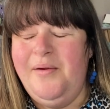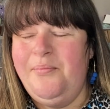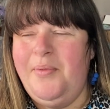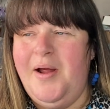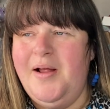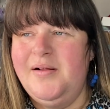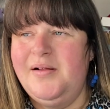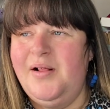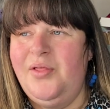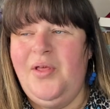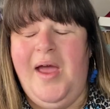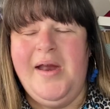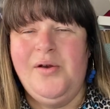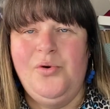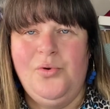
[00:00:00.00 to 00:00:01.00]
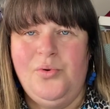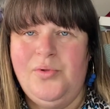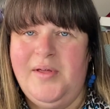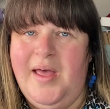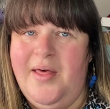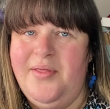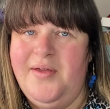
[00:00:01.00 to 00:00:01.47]
but I know
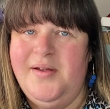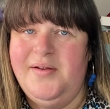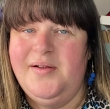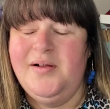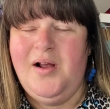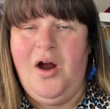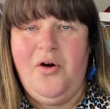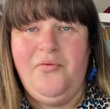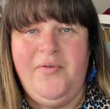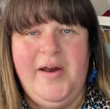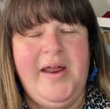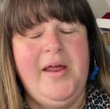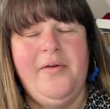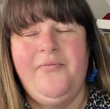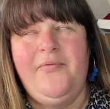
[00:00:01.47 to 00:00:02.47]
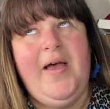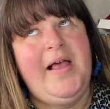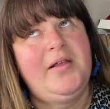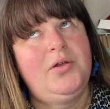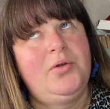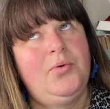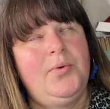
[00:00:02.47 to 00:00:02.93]
that there's curvy
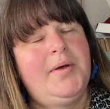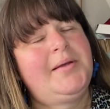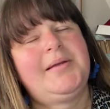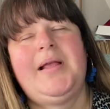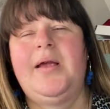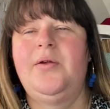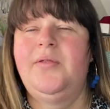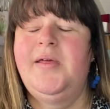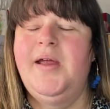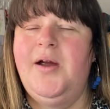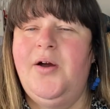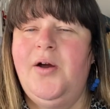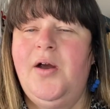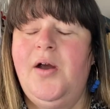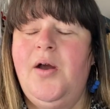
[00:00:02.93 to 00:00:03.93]
fat sewists out there,